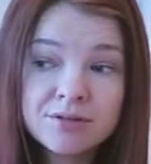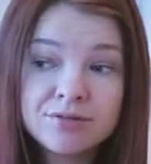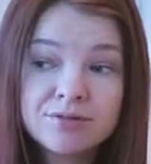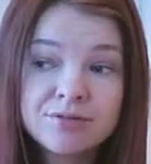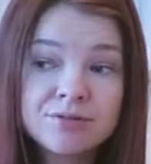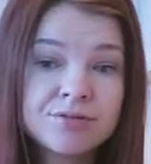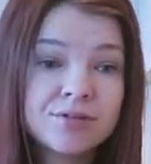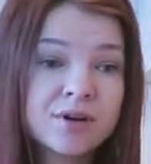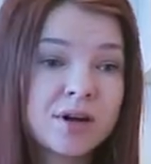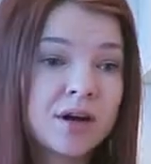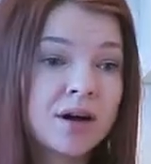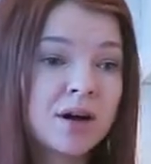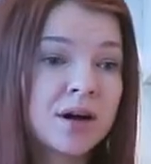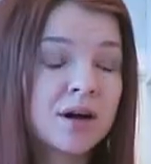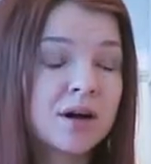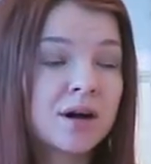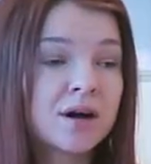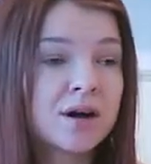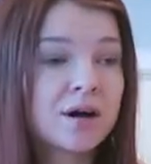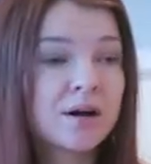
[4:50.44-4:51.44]
if
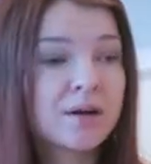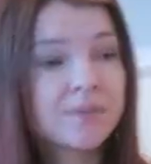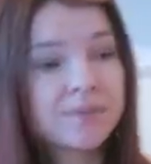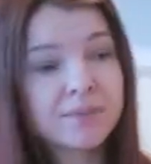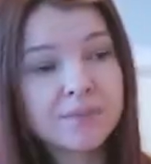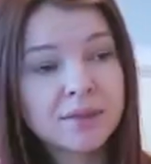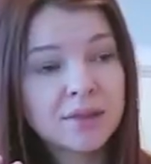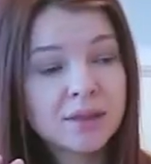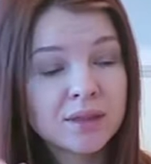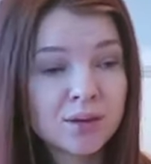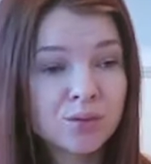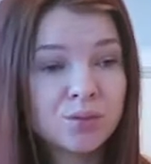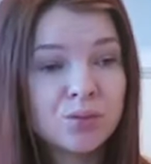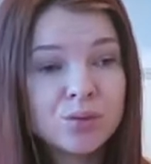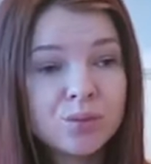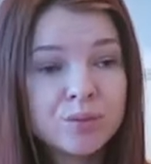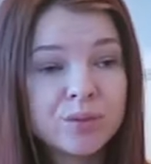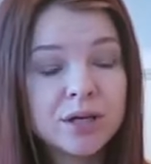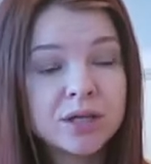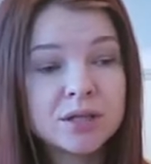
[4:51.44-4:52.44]
uh, the
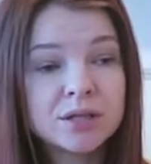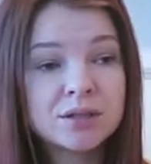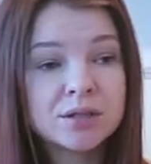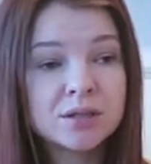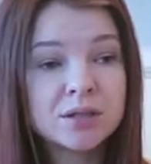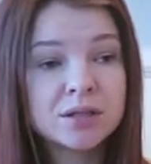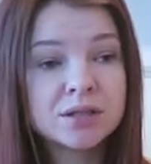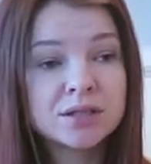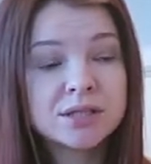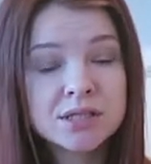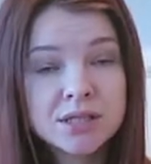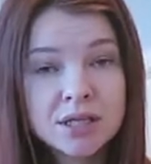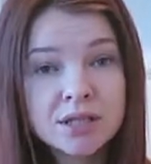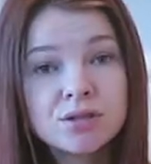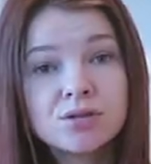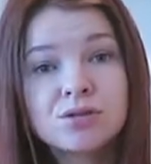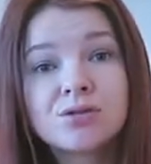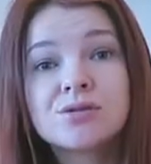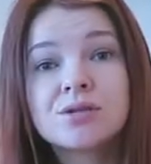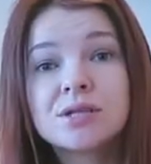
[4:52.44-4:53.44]
woman
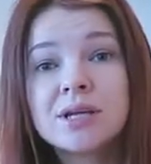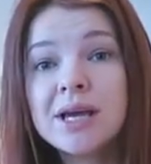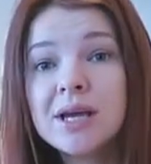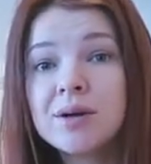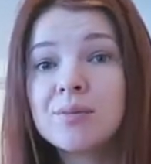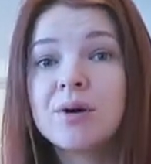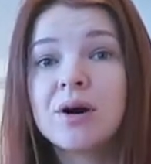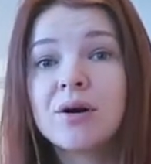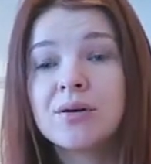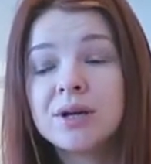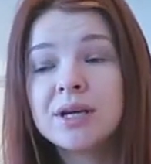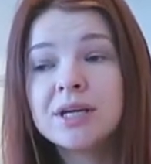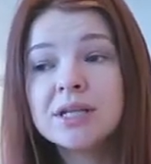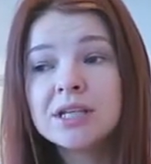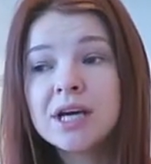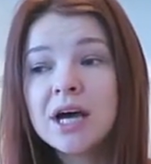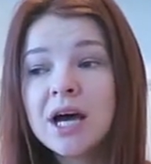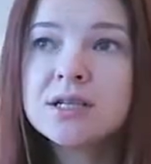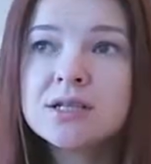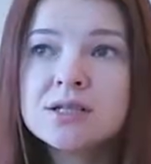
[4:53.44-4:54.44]
decided to say about
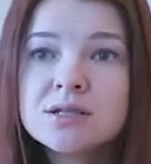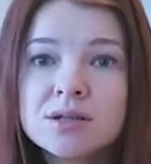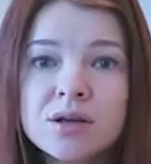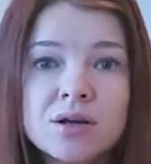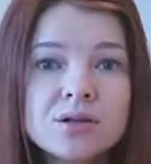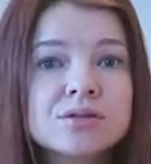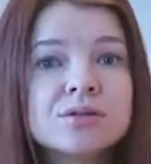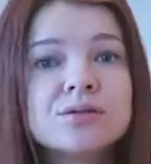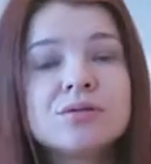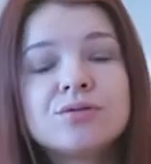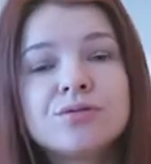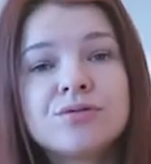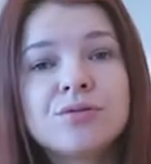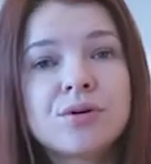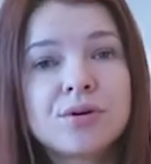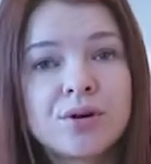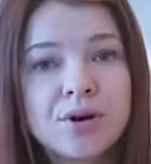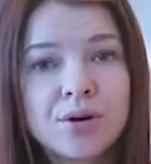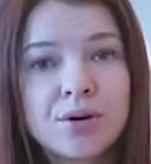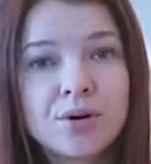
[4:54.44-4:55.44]
it, it is not good
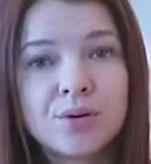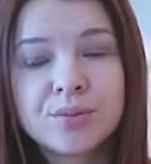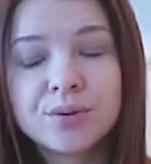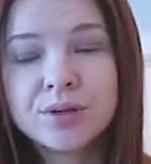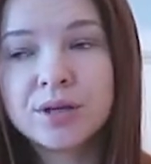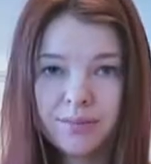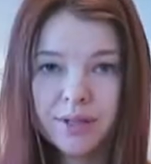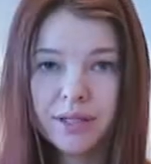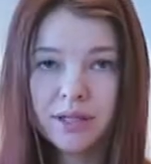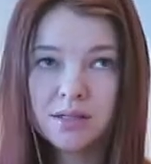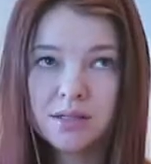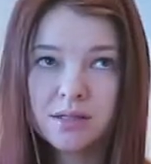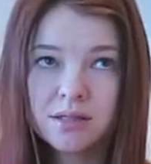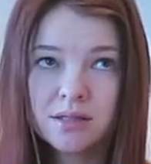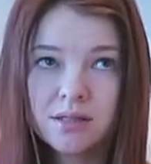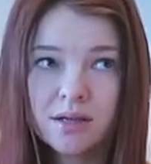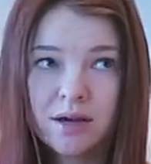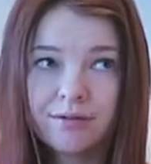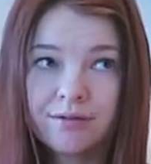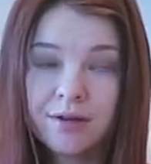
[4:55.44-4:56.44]
for her because
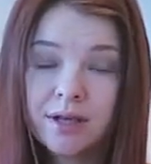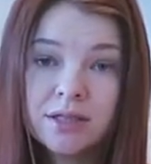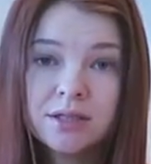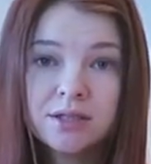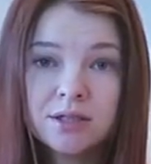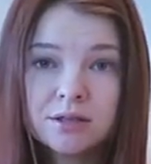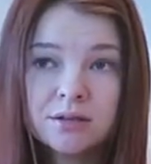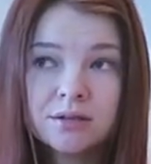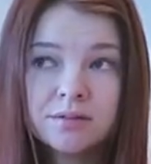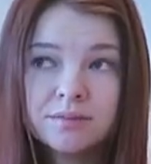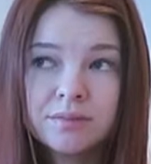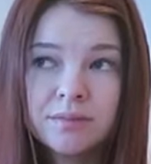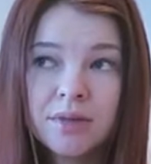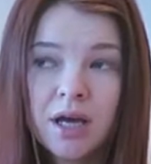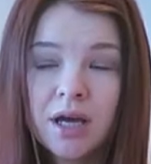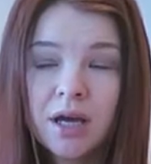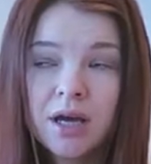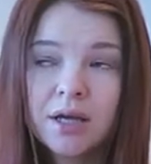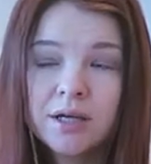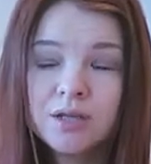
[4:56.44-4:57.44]
the uh, offender
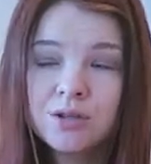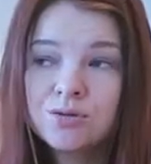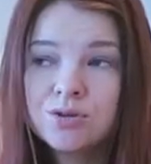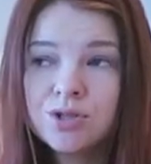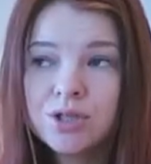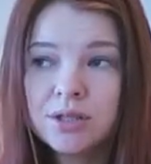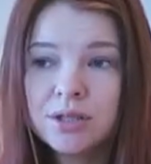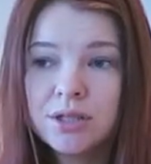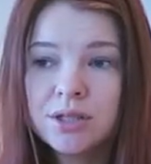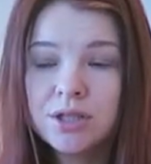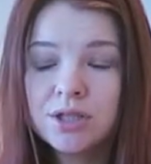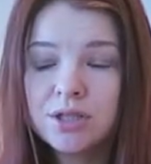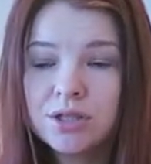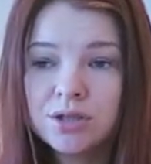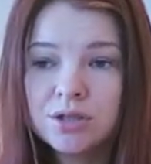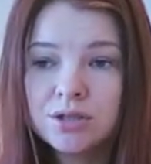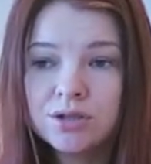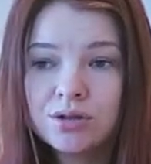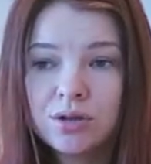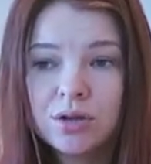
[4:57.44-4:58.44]
usually
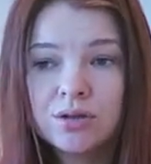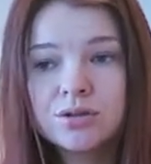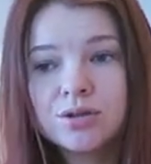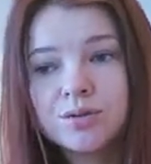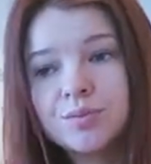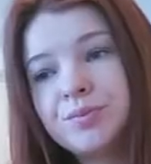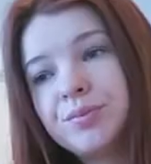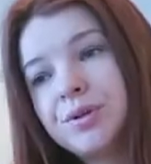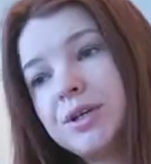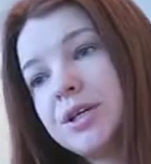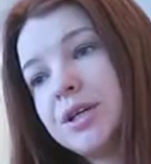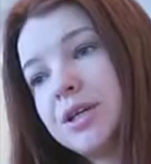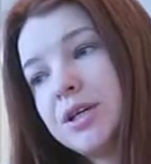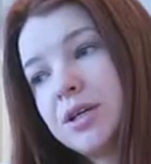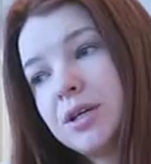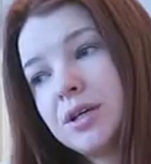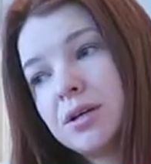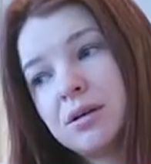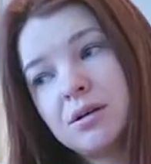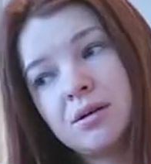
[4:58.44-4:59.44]
don't
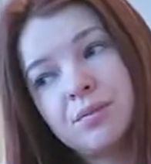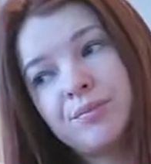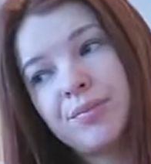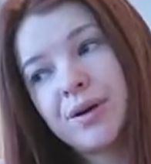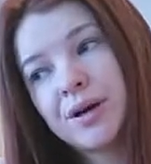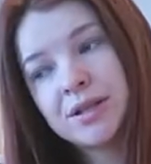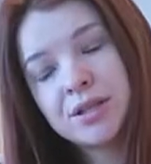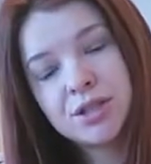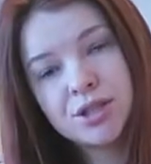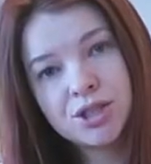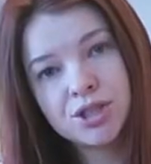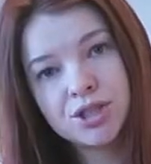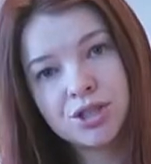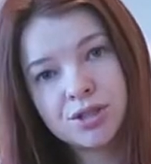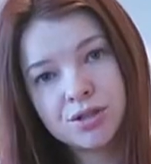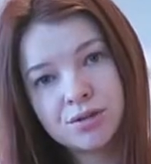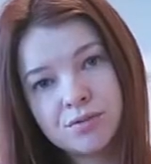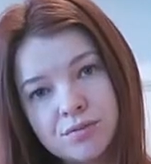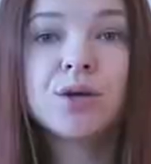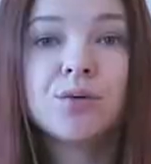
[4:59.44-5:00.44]
be
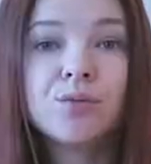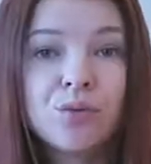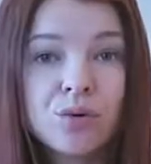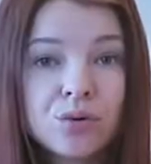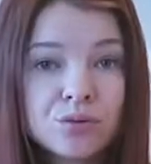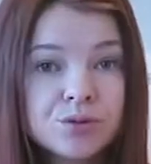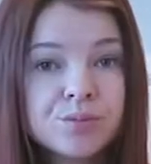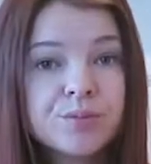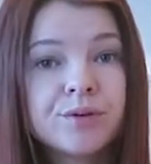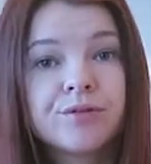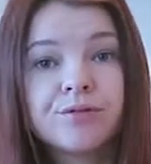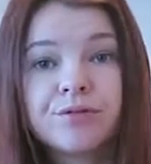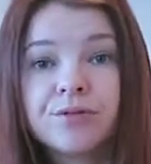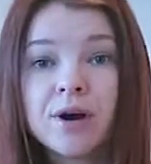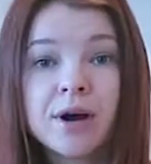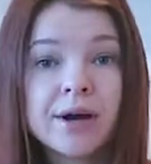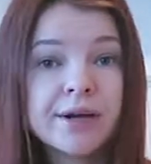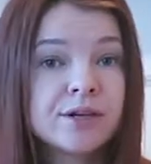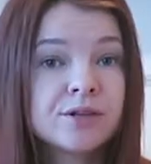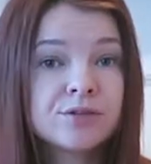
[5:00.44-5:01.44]
punished. He won't be
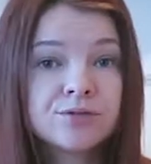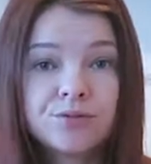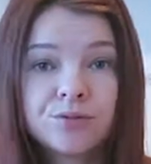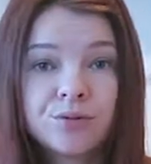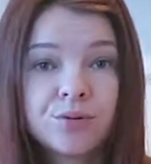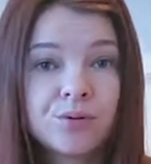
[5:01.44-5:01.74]
fired